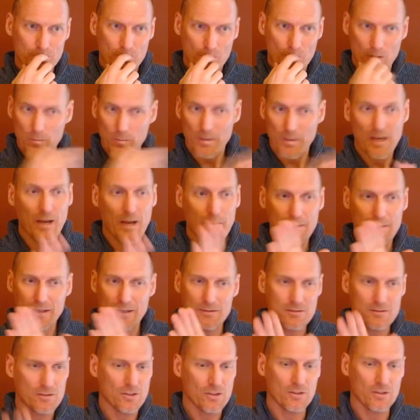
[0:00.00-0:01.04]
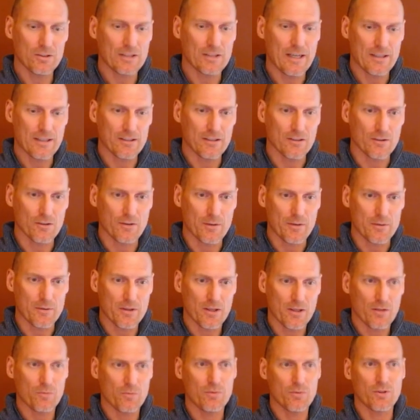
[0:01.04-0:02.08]
But I mean, certainly I can agree with
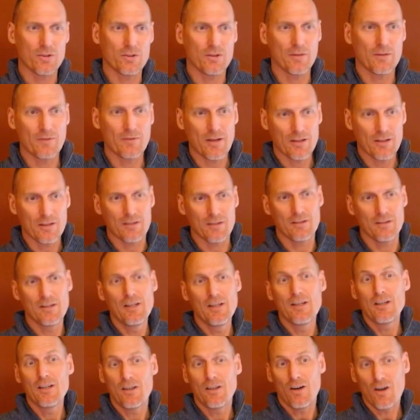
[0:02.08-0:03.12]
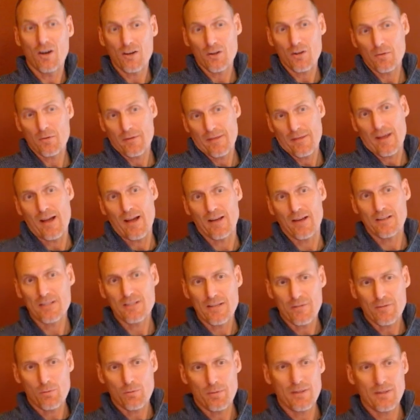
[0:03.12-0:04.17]
the computer. I'm not going to argue with that. He's
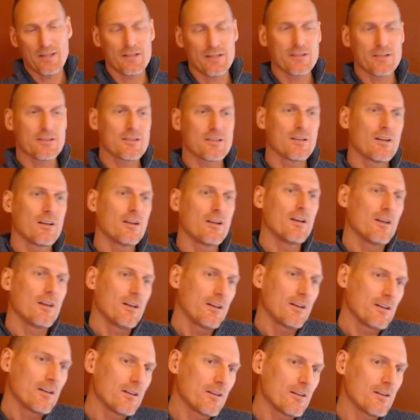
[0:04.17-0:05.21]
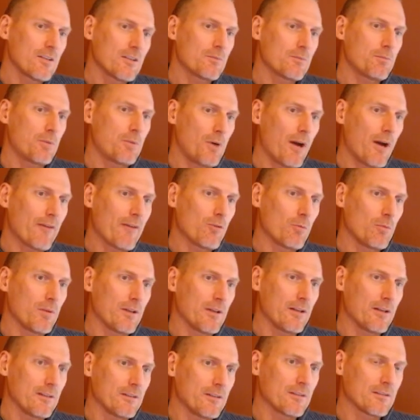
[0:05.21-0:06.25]
up a piece.
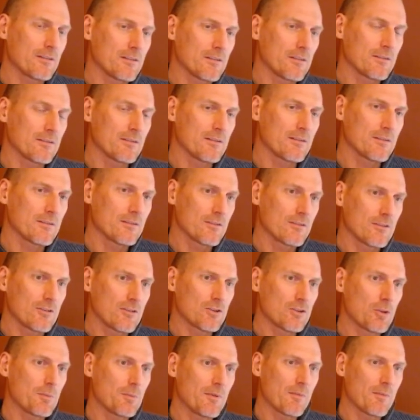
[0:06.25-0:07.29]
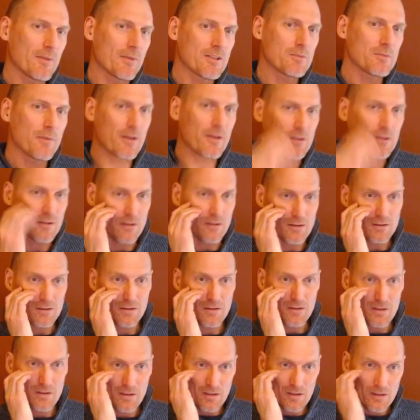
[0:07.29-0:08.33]
Probably should be much better here.
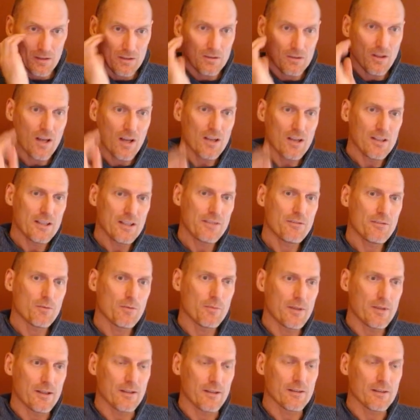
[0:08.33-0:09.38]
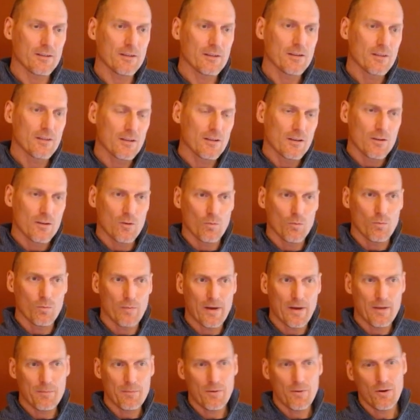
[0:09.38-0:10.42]
Luckily for me,
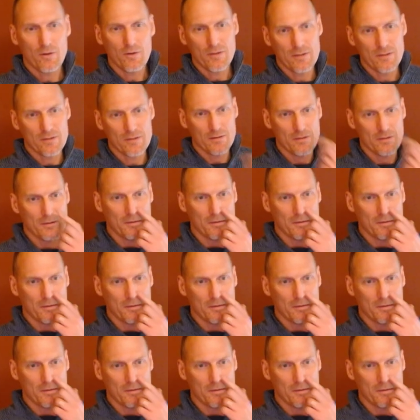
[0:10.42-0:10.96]
my opponent